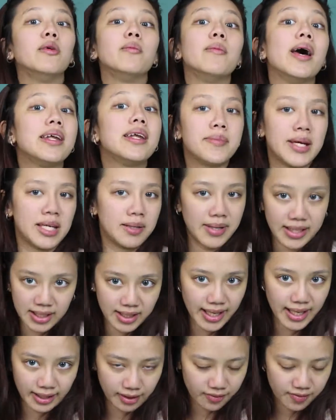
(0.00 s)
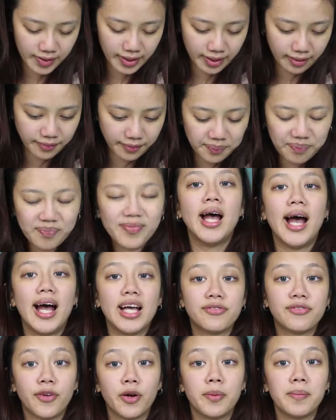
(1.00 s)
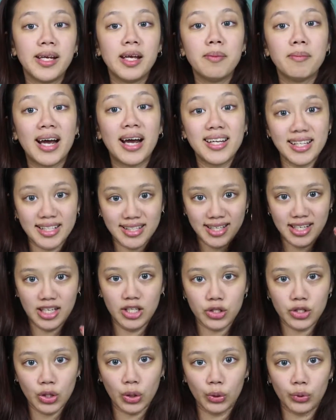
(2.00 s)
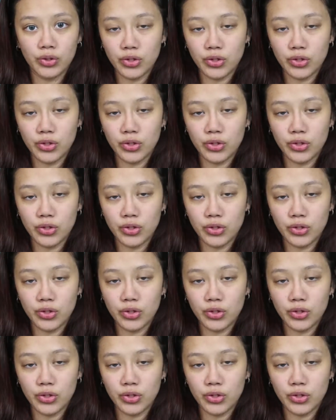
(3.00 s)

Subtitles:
many kind of thing. As for me, mine is T-zone.